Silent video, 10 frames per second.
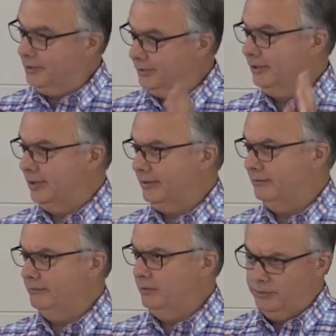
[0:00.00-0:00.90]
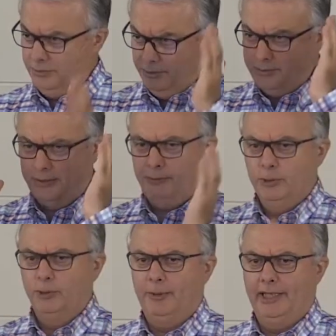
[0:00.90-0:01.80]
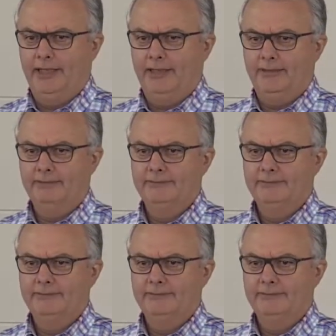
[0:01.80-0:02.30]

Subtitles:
to do it. You use your willpower.